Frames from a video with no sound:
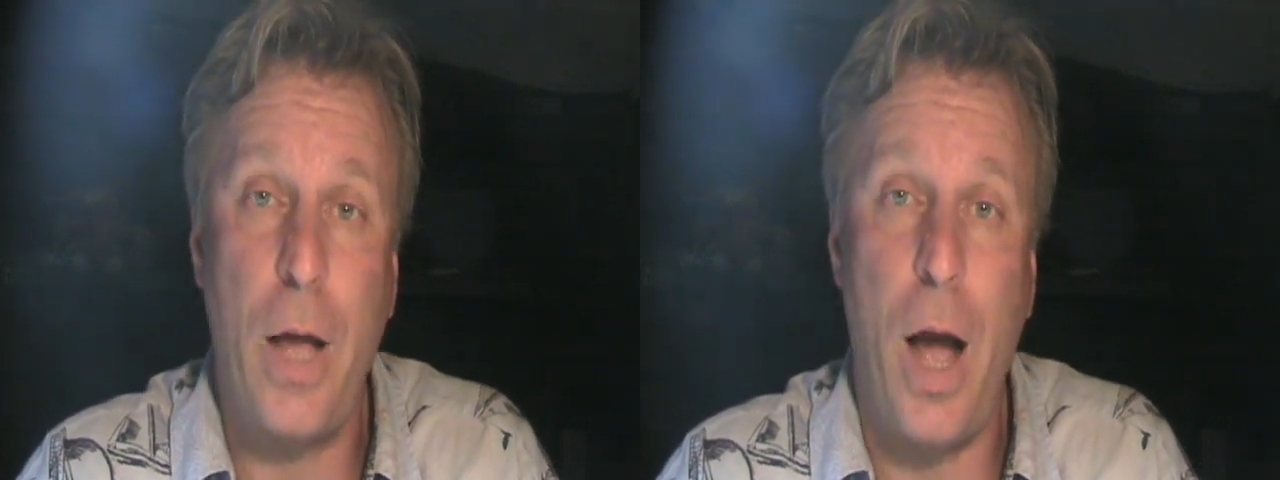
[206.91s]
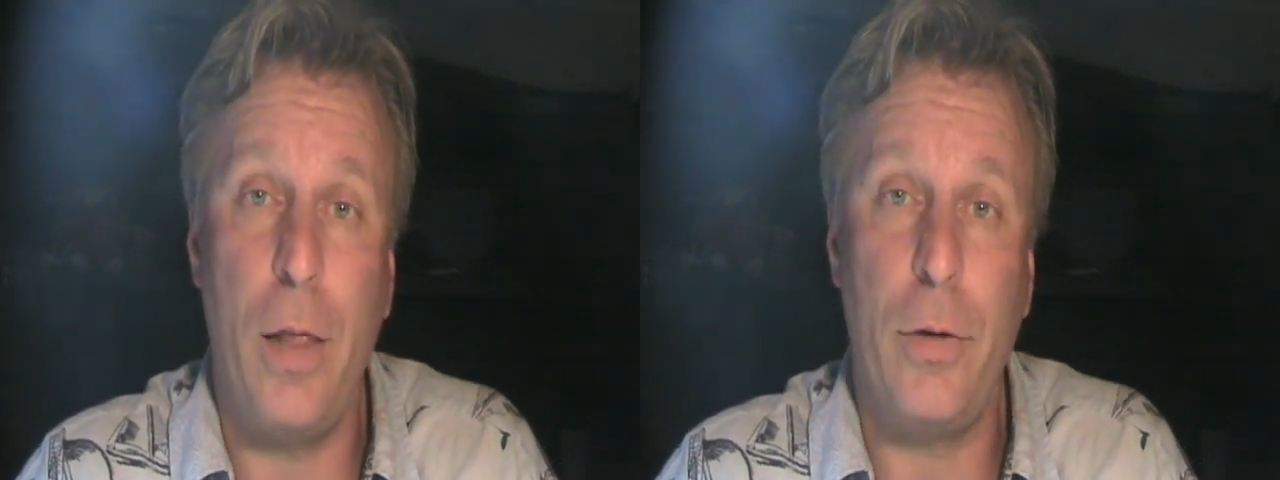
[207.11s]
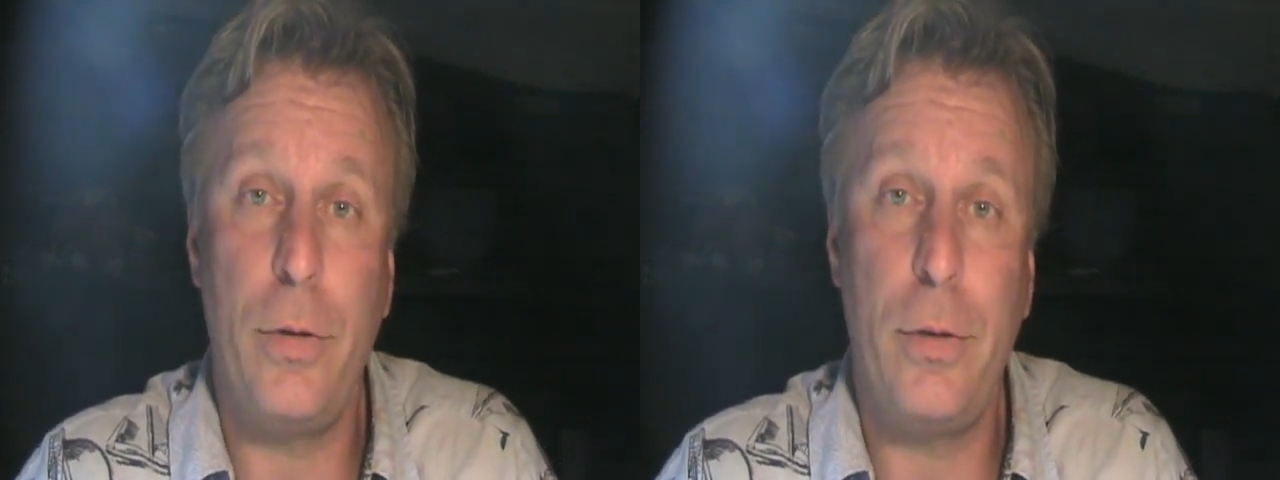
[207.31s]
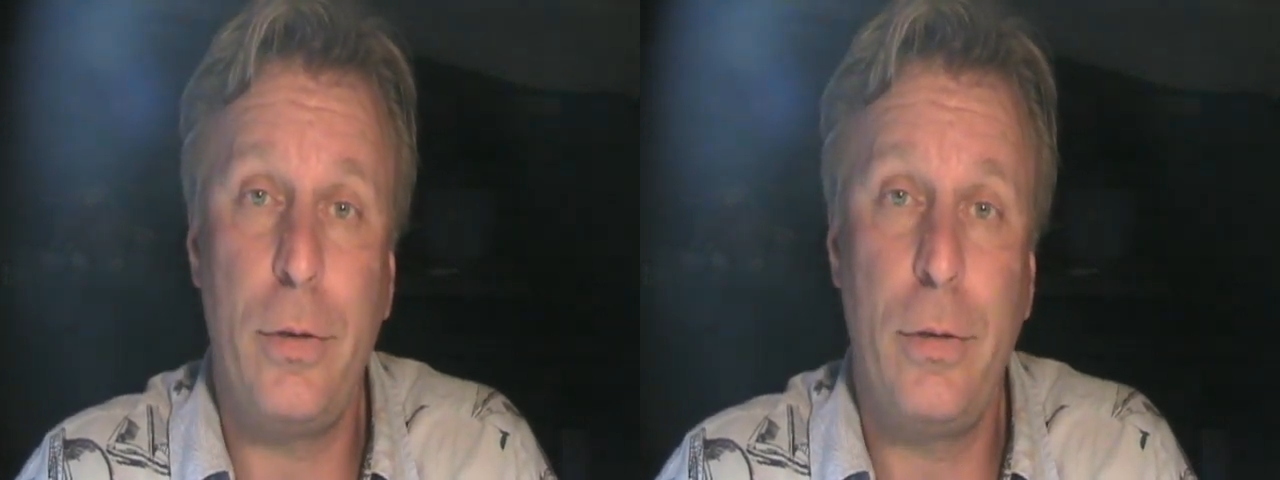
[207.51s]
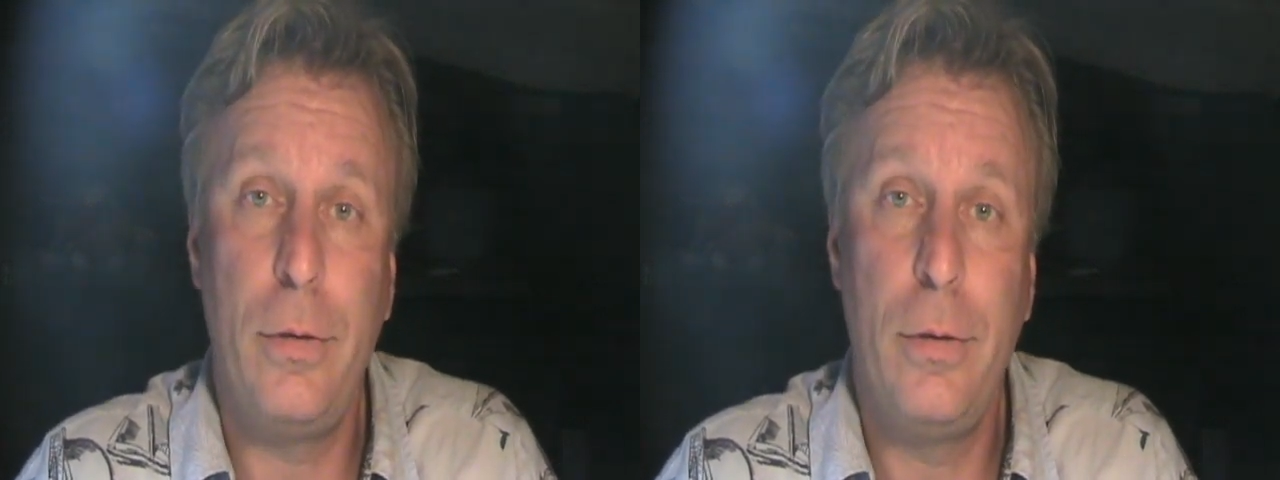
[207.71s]

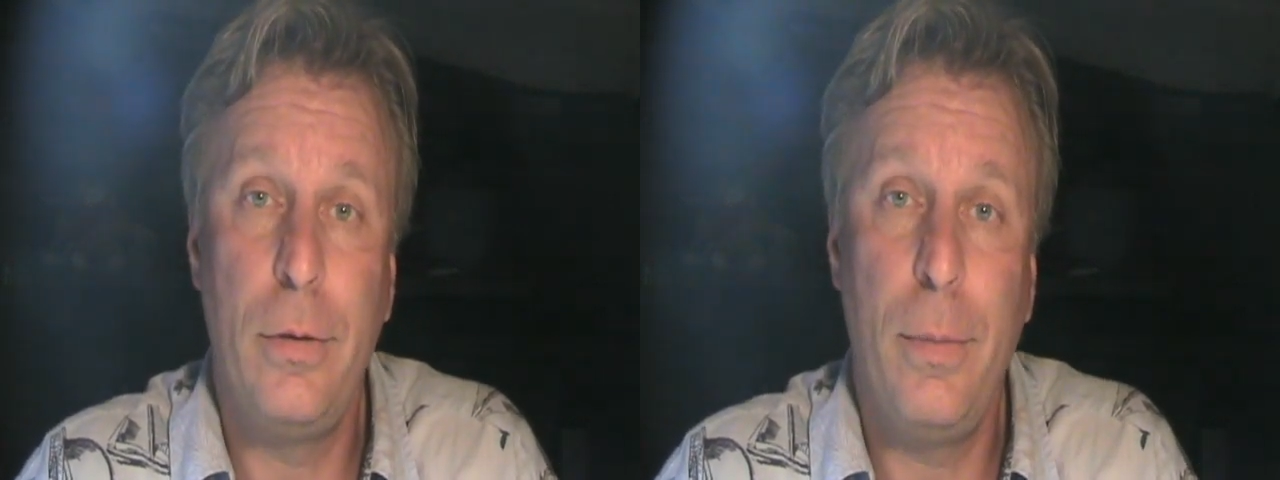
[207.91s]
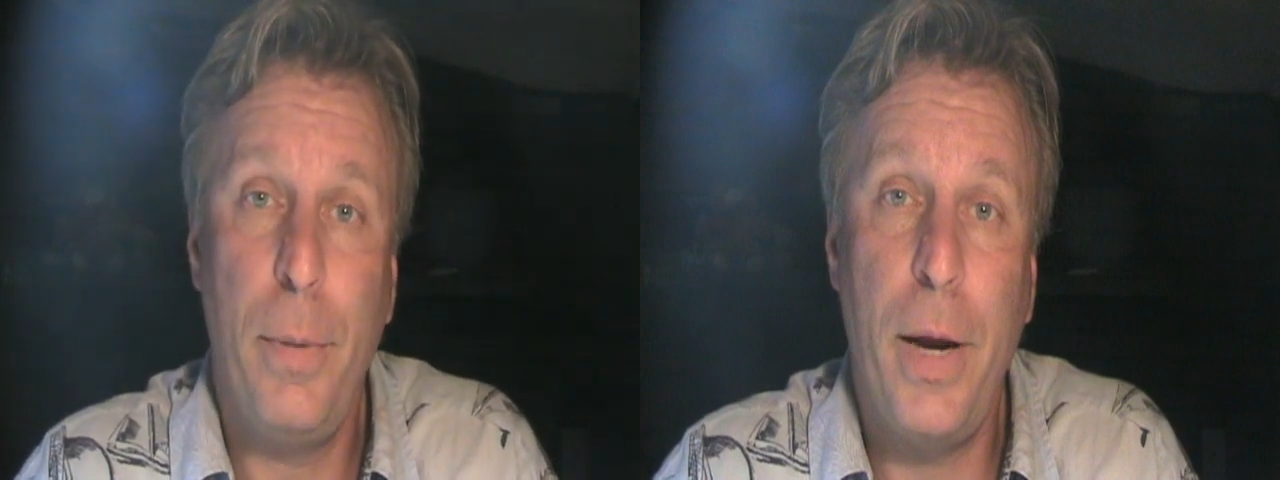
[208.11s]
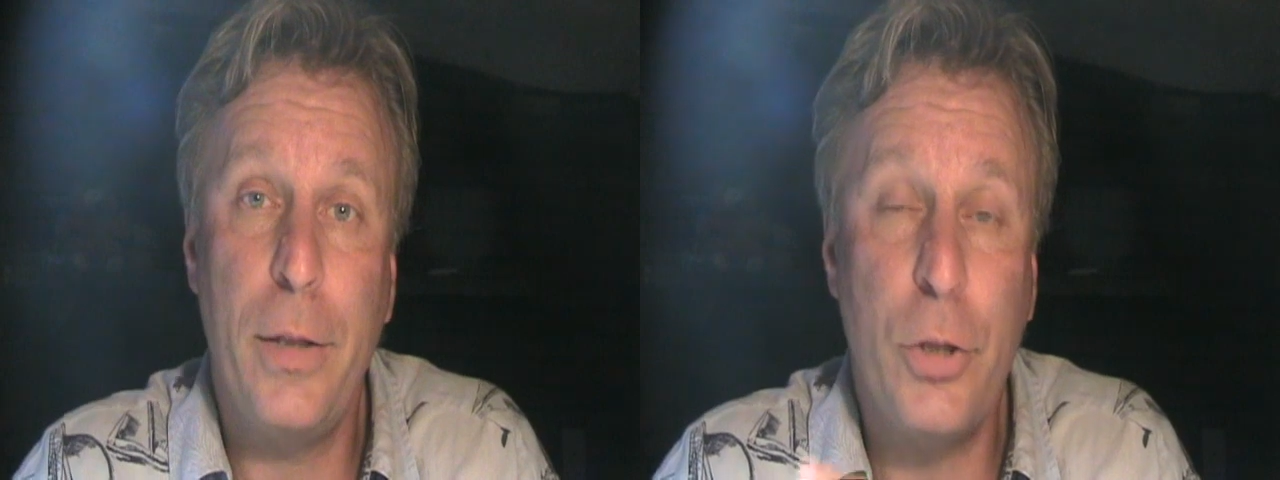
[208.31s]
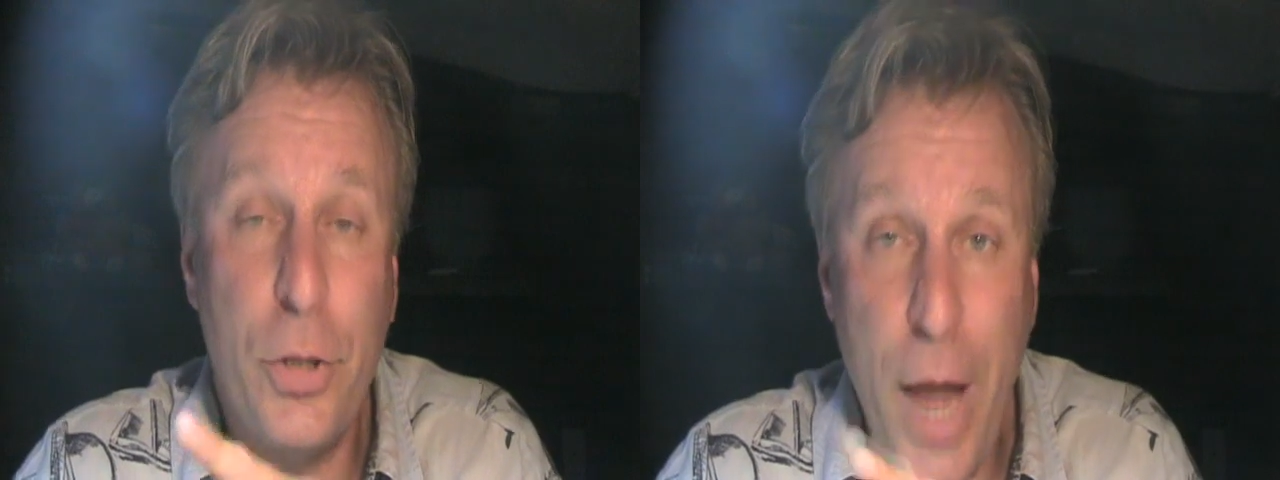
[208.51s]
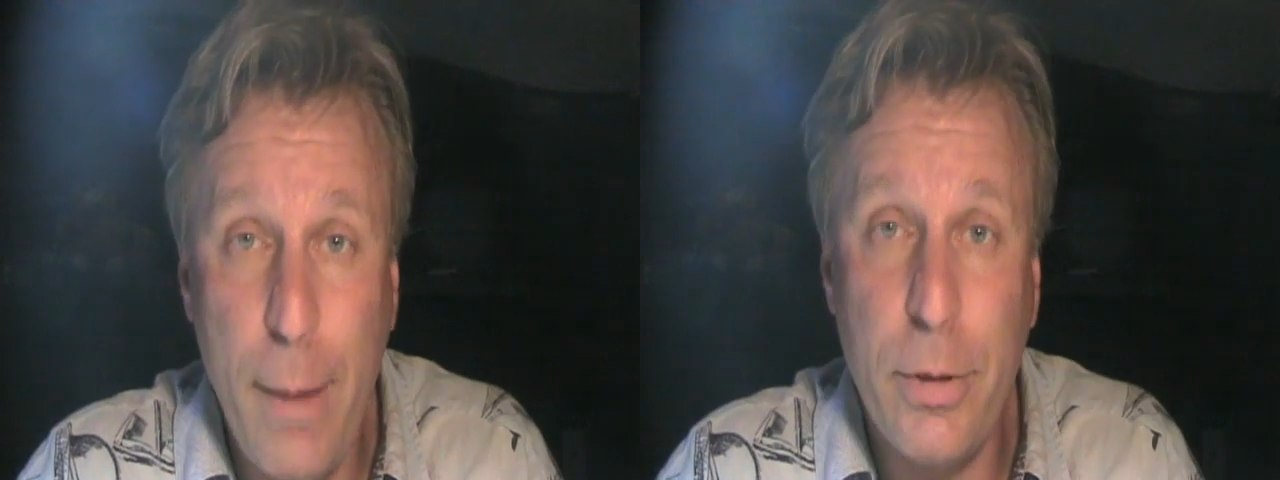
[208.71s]
dollars, but yet at the
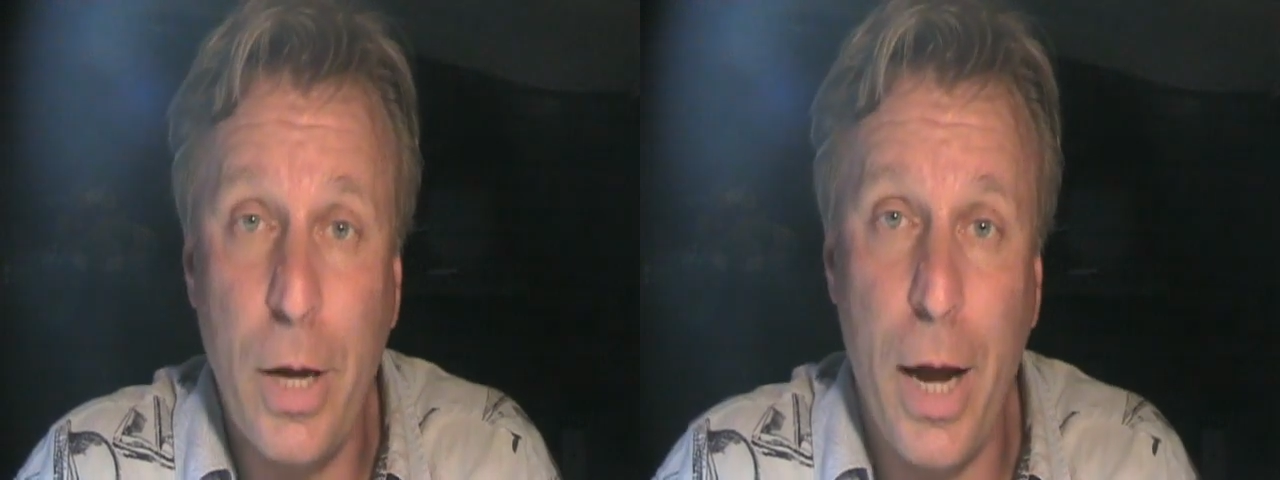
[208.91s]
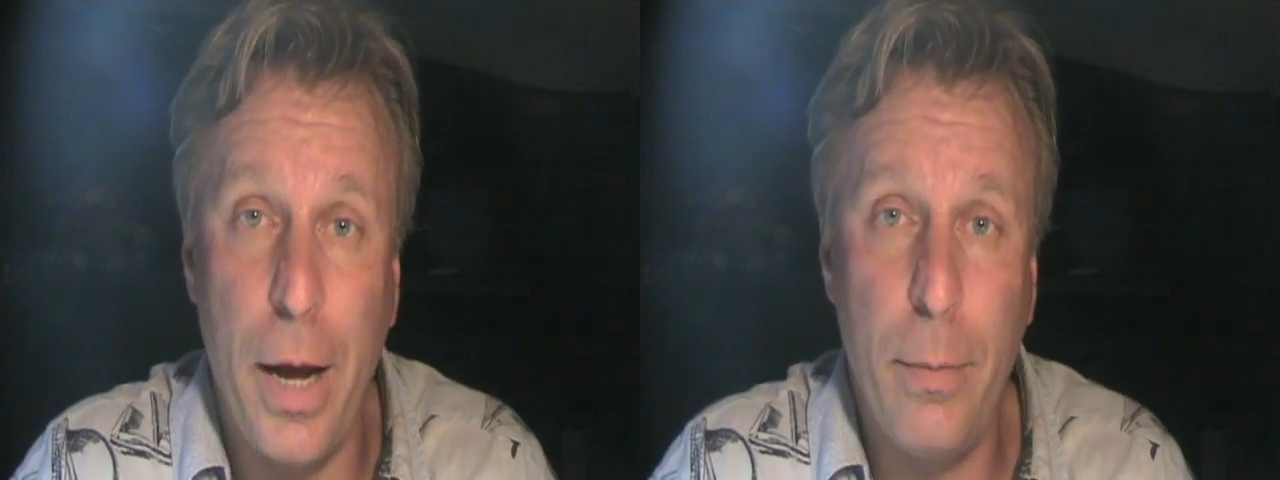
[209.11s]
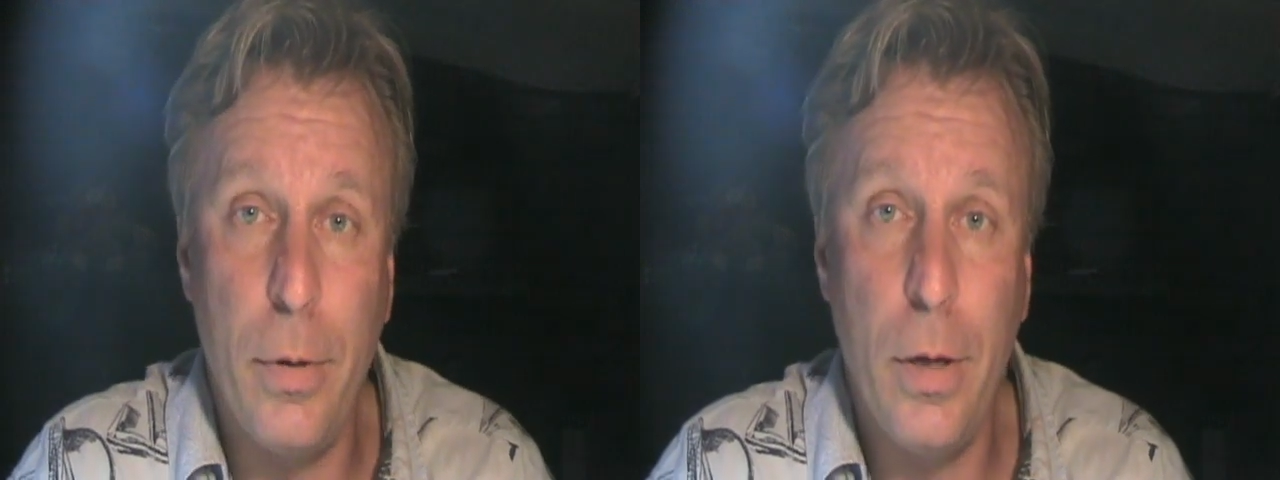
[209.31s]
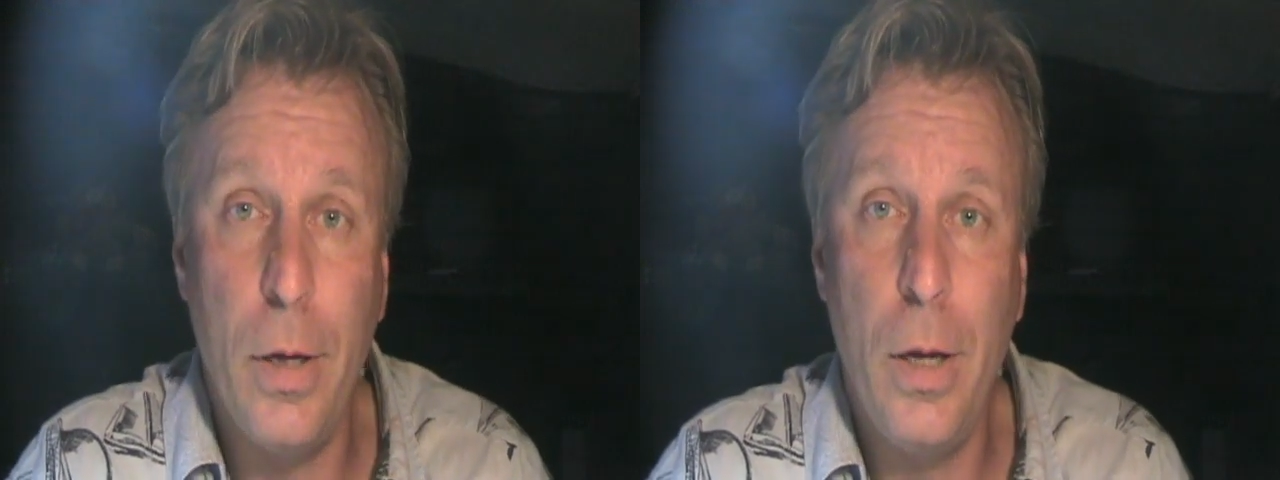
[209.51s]
same time,